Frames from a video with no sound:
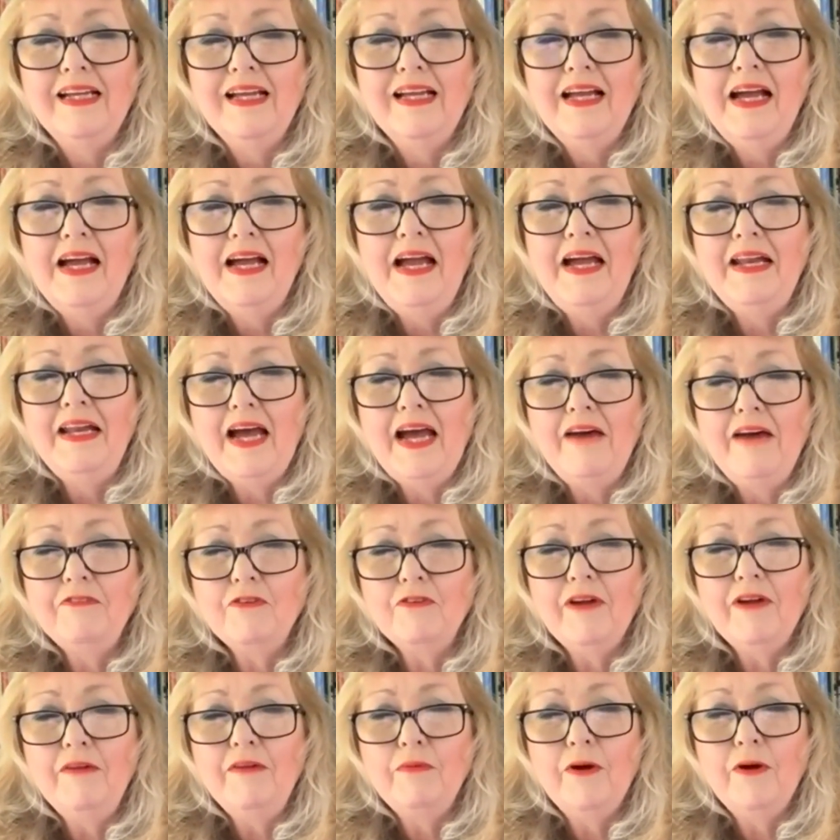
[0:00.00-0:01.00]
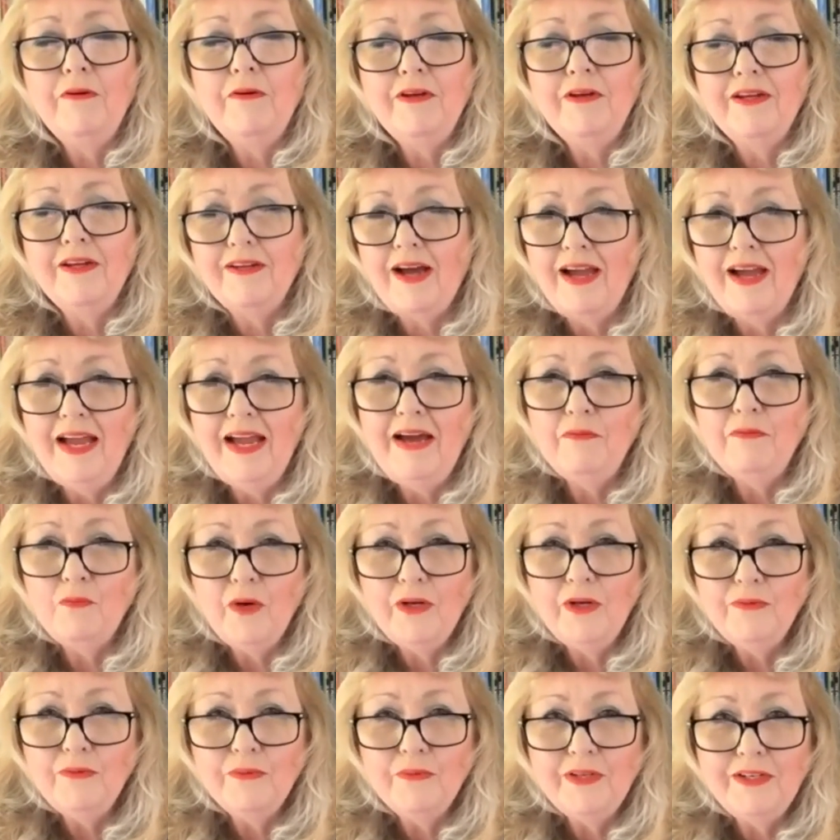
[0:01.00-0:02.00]
after I wrote it, I had
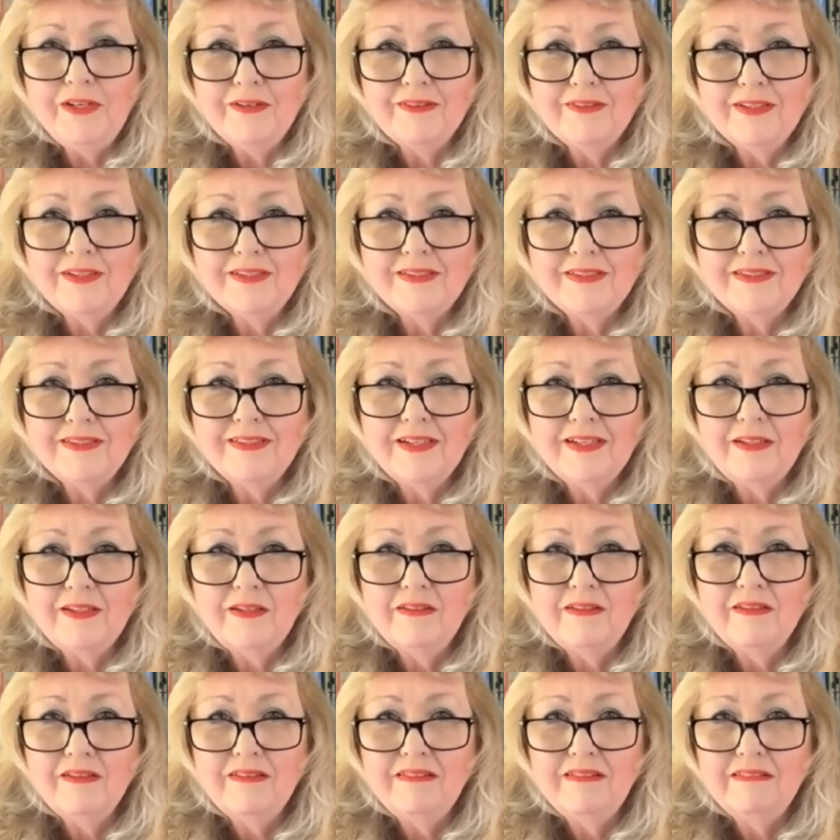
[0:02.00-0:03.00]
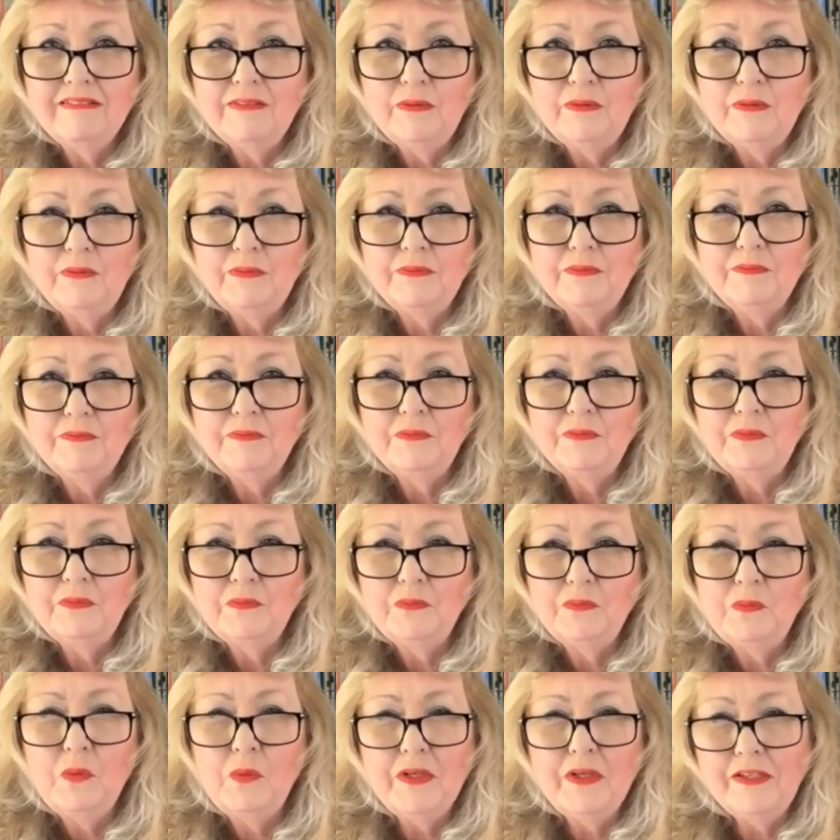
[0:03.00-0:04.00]
one reader that said,
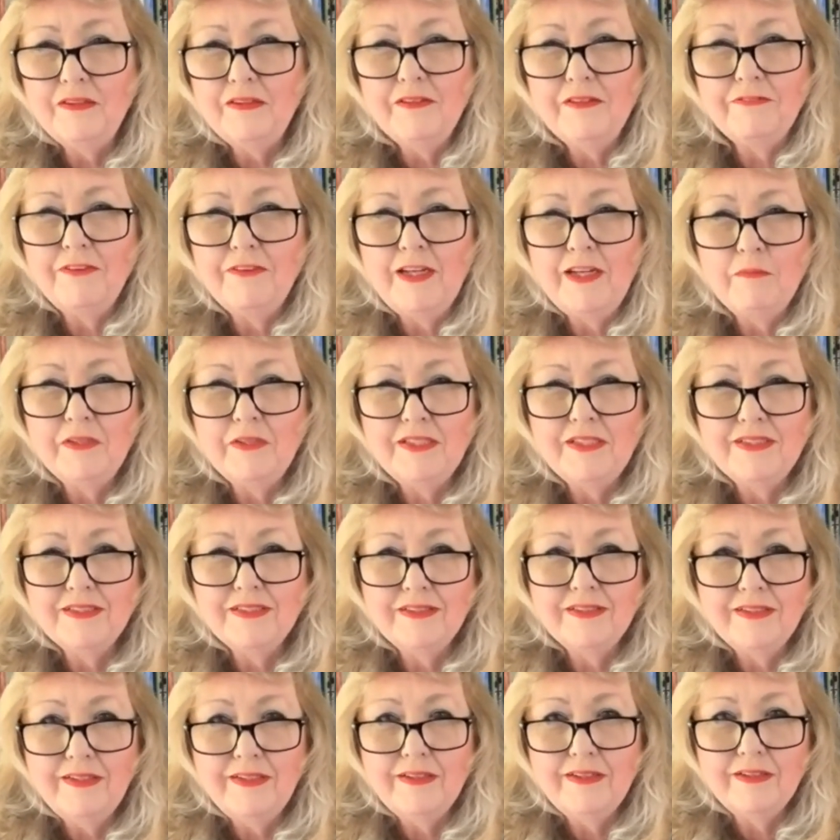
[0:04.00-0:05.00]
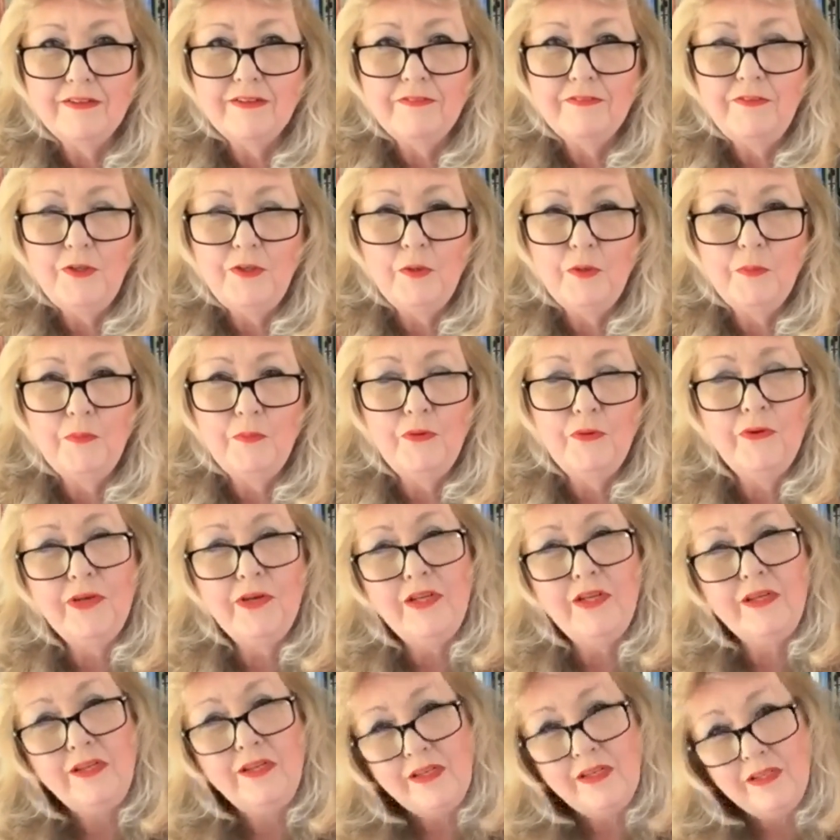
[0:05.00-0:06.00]
what did the families think of you
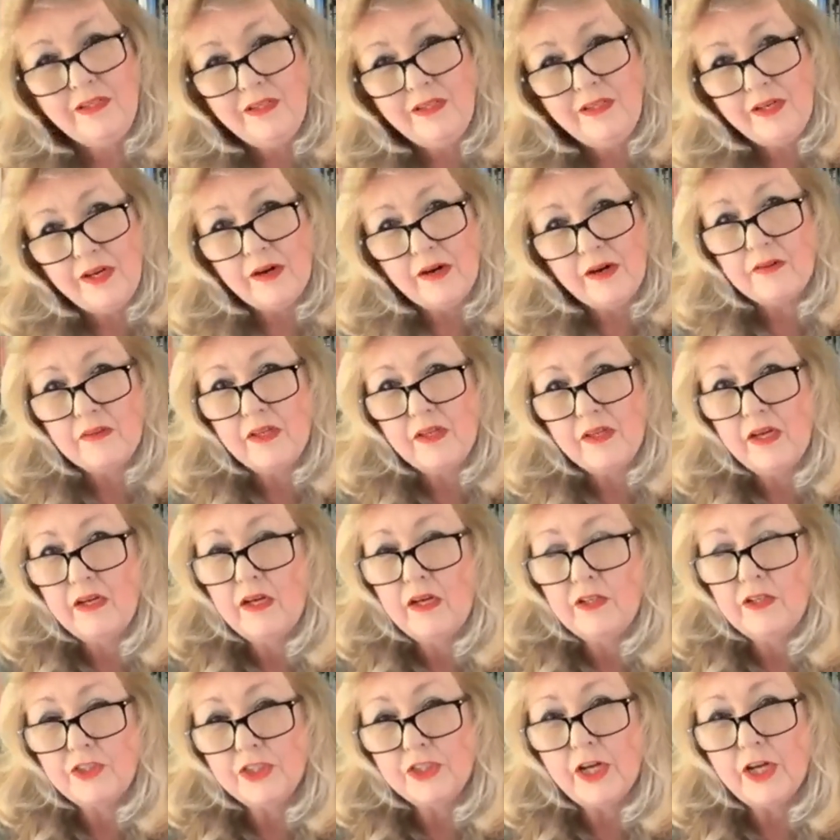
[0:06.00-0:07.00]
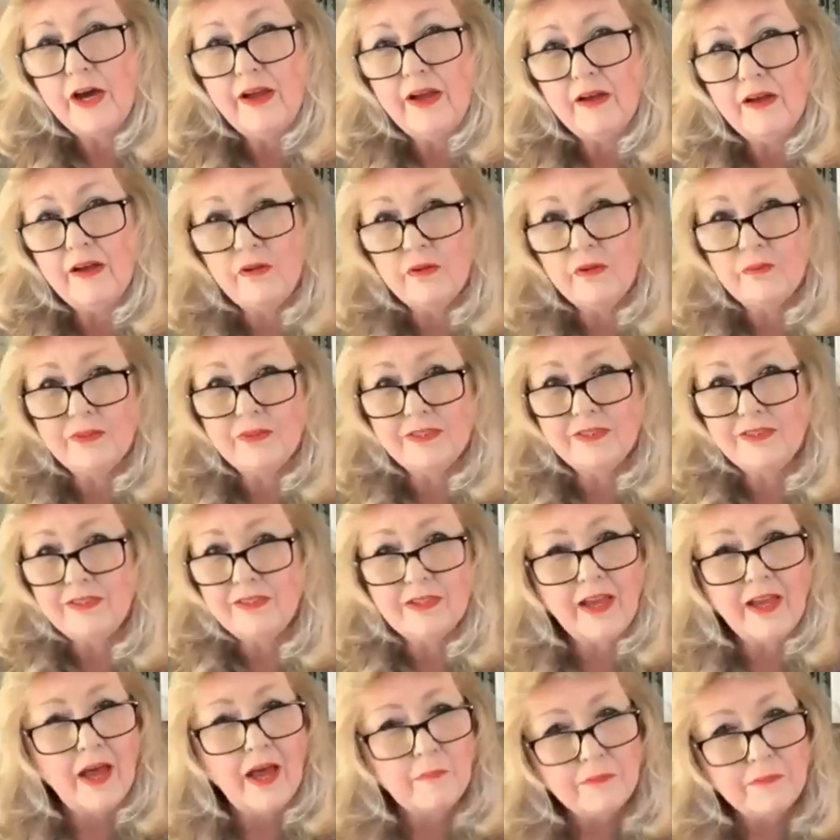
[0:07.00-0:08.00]
putting in there that a child was
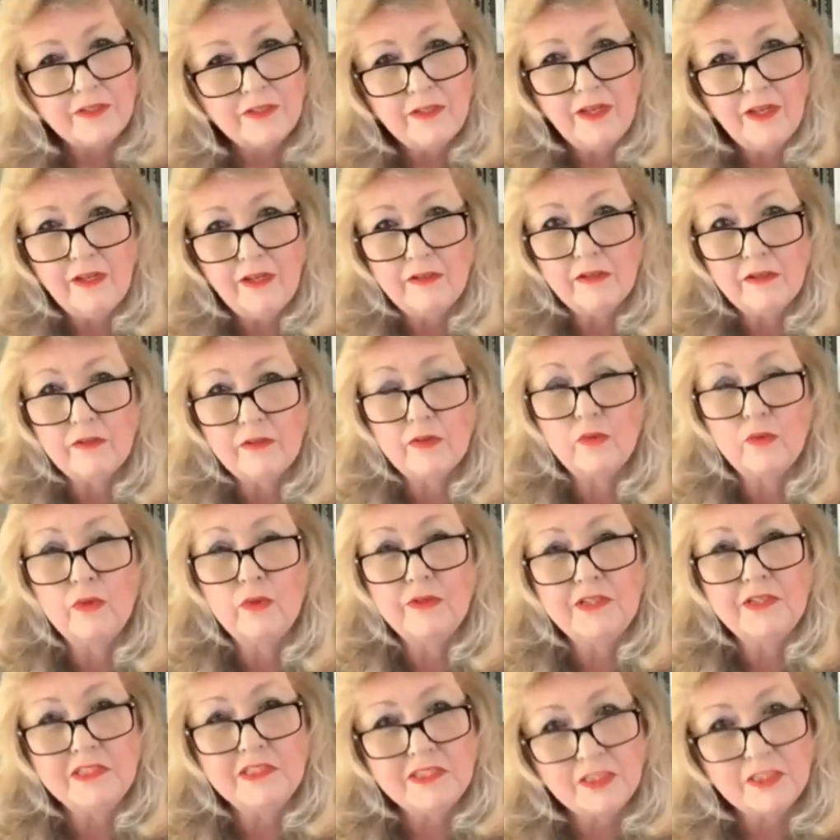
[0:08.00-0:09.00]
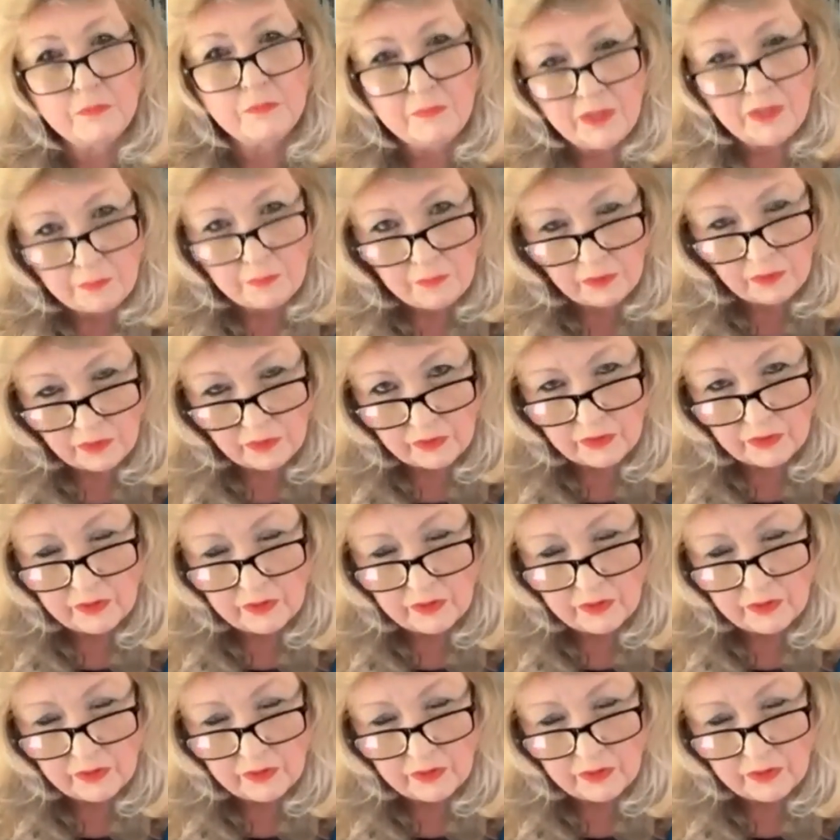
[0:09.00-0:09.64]
decapitated or dismembered